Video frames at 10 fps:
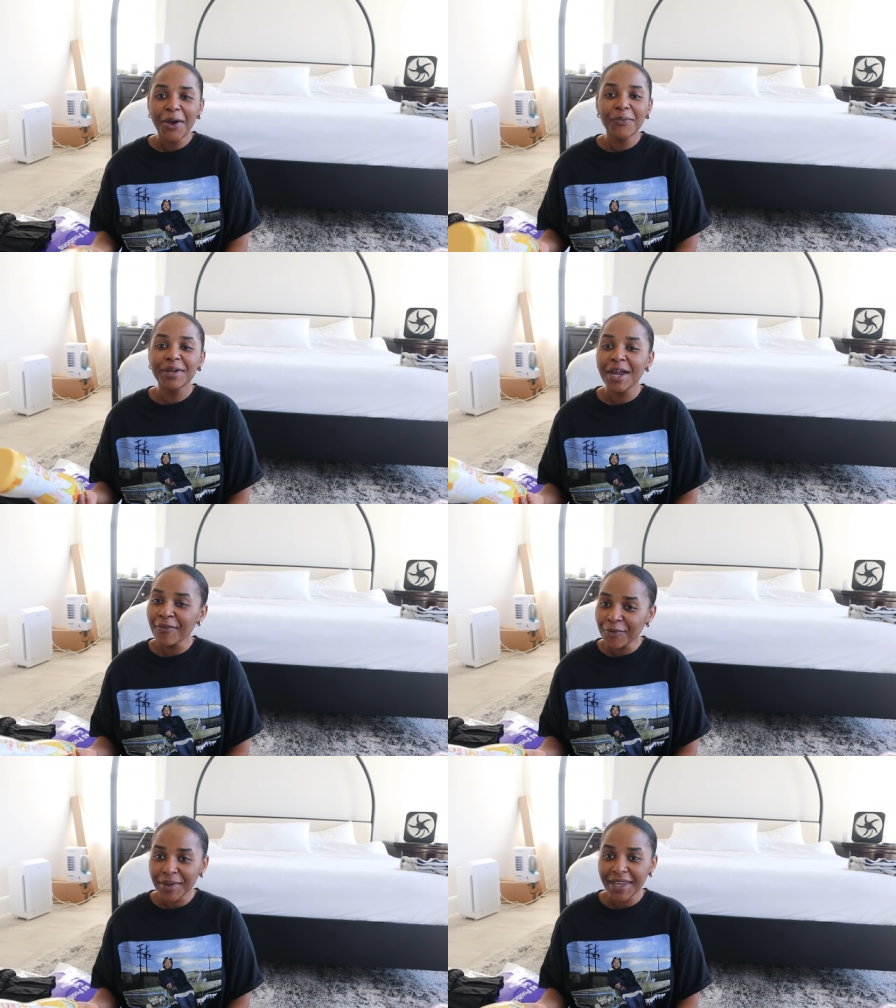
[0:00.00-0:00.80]

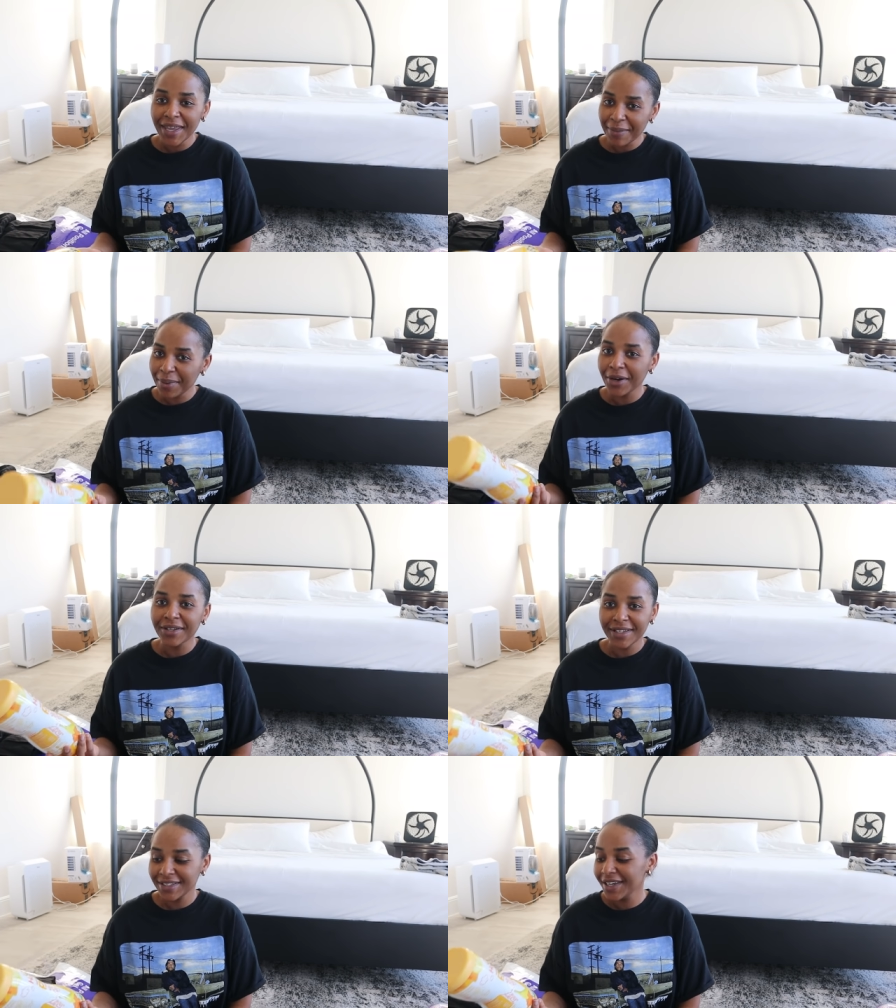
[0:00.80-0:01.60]
whatever we eat,
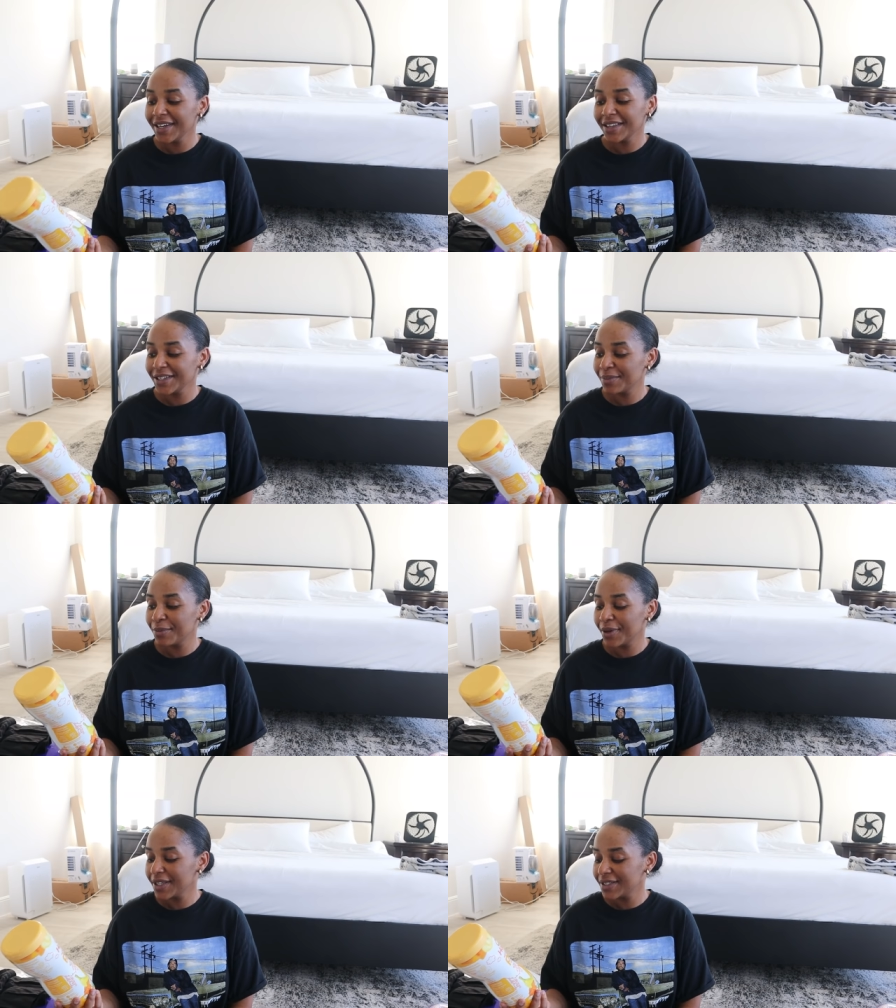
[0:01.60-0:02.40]
Berkeley's eating at this
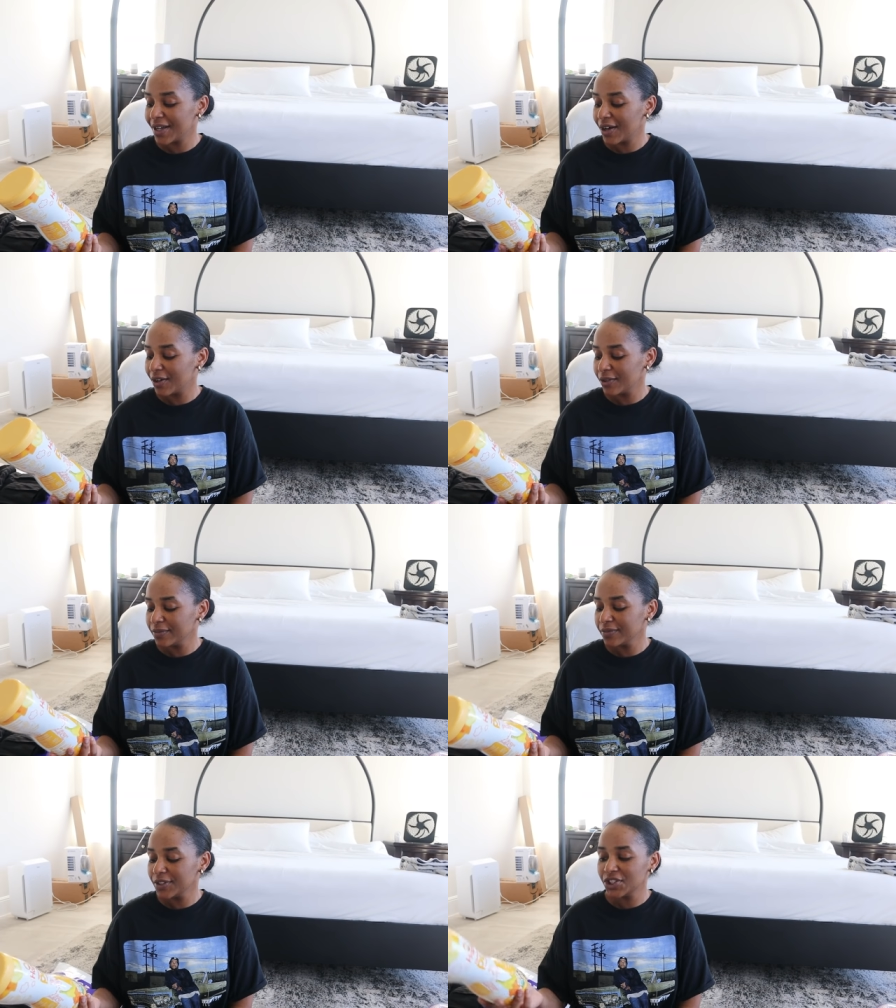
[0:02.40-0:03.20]
point.
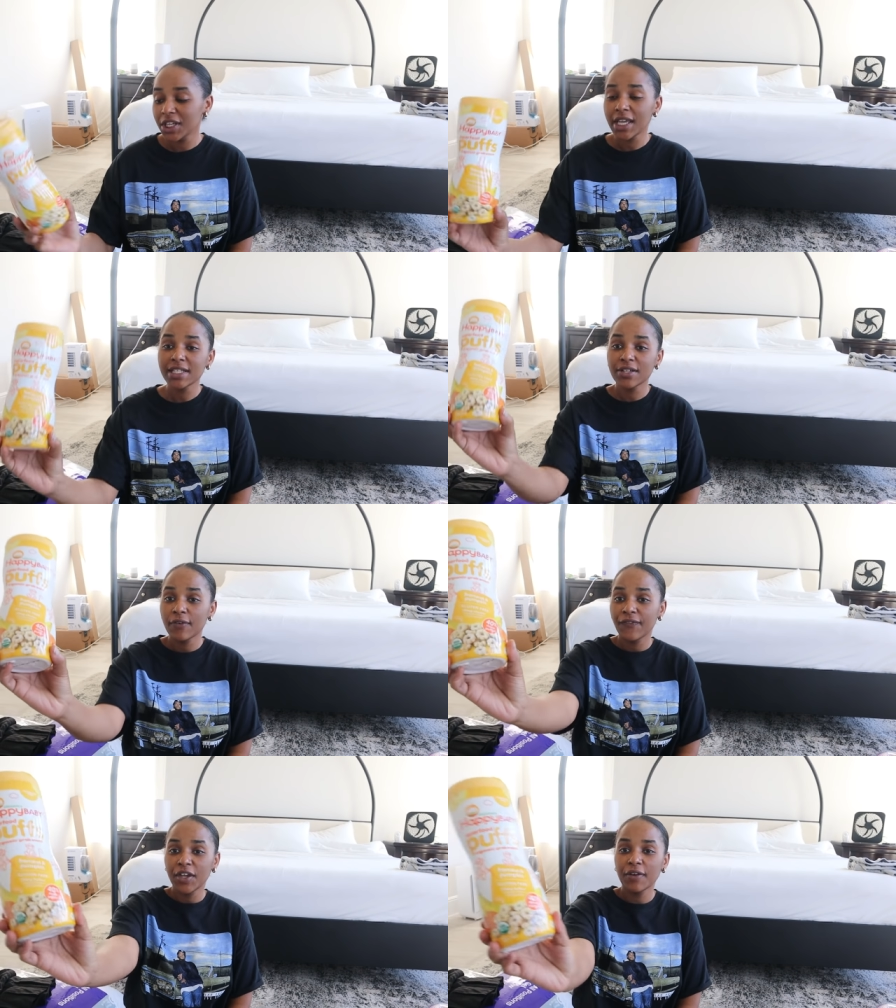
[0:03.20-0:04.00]
So she eats
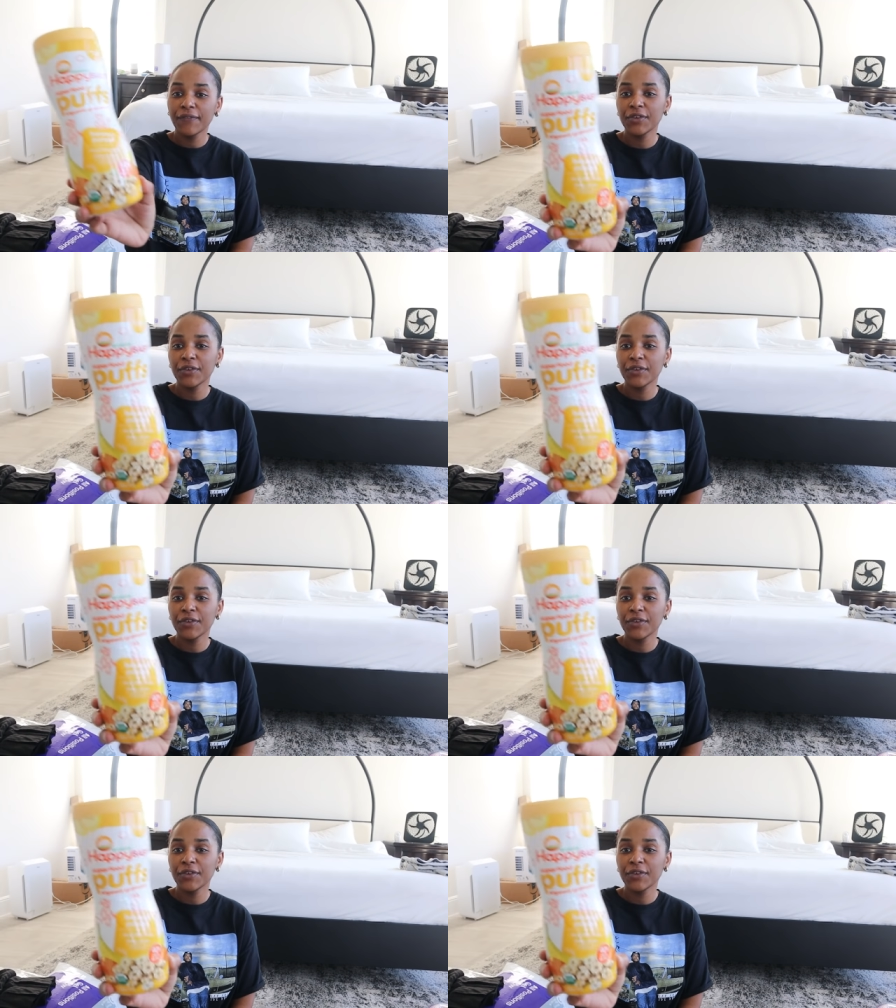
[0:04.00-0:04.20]
little finger